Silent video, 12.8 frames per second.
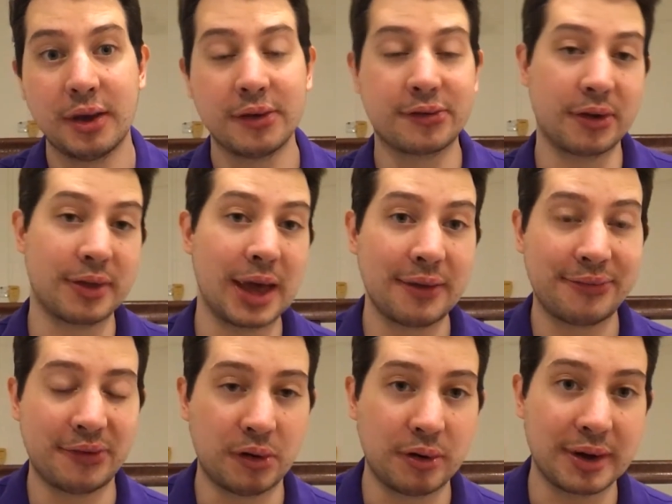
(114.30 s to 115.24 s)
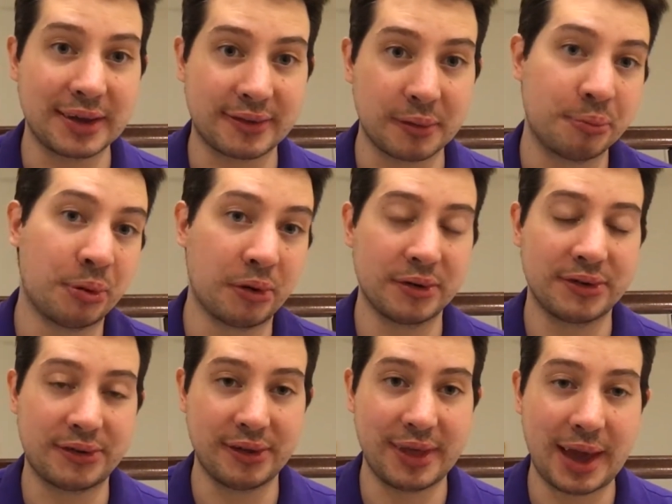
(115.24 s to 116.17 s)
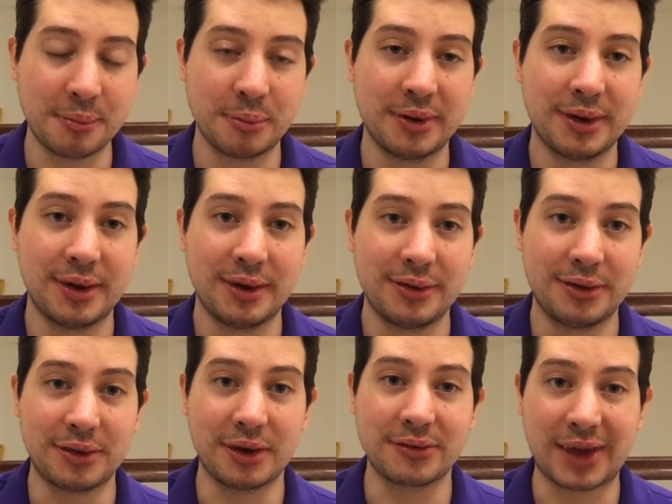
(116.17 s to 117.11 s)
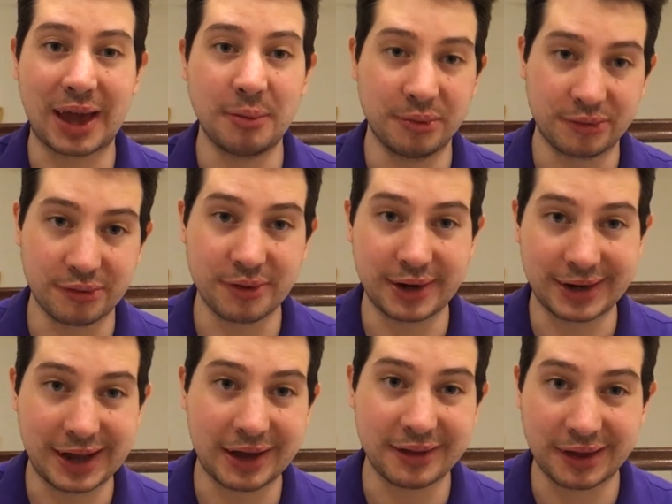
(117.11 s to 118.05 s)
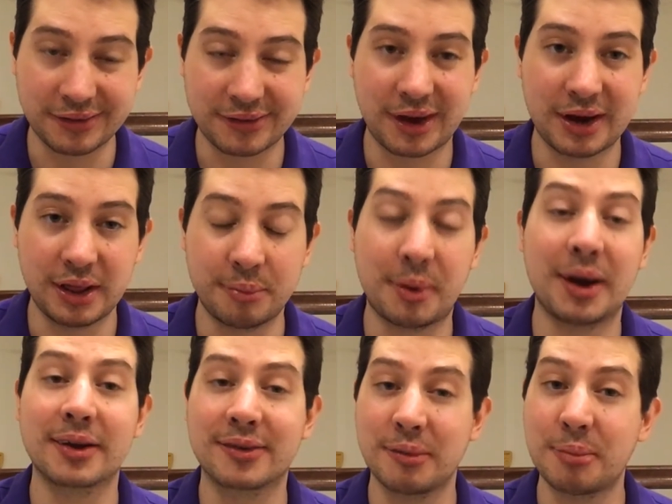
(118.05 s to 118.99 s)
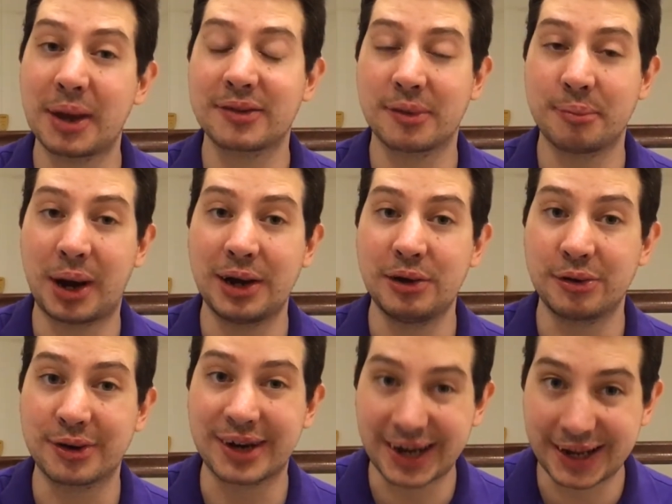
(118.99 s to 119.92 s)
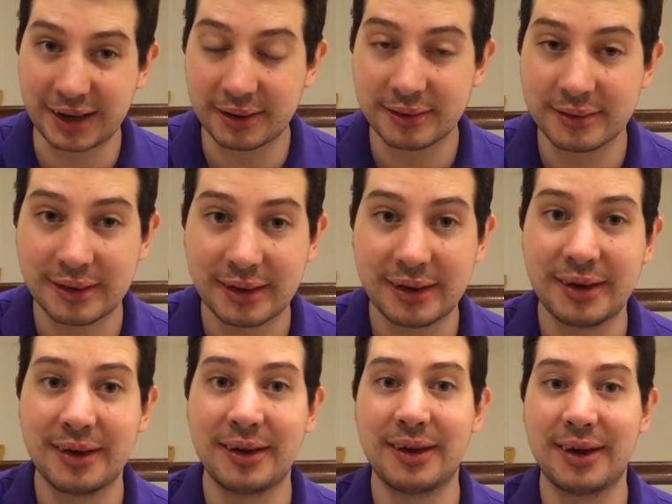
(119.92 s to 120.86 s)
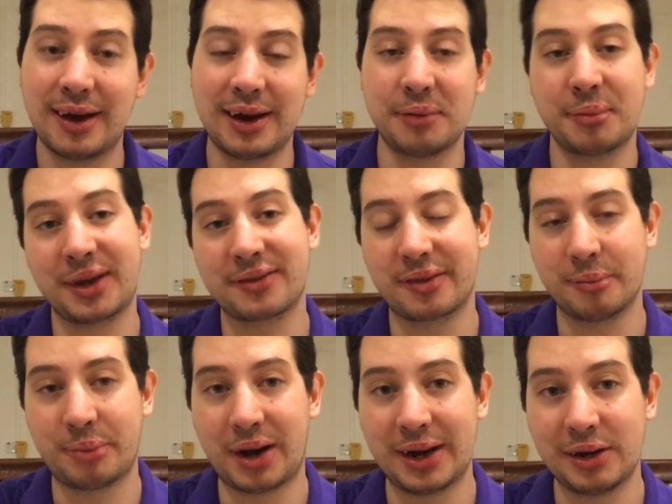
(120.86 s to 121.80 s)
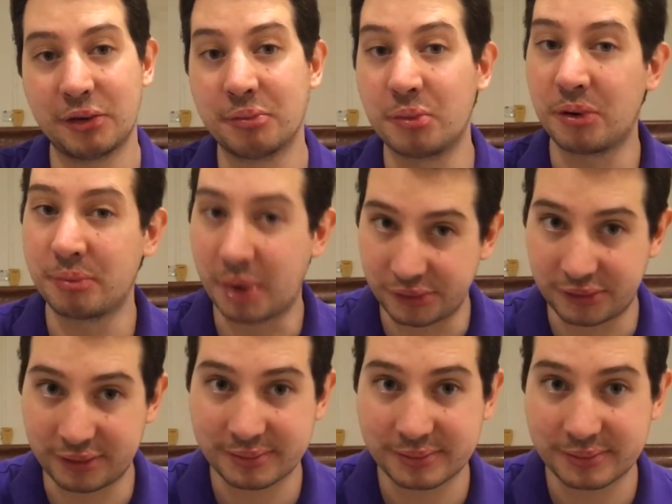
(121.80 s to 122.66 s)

So therefore it's important to them that those cables are running down the inside of the bike, because it makes the bike look cleaner and it makes the bike look more modern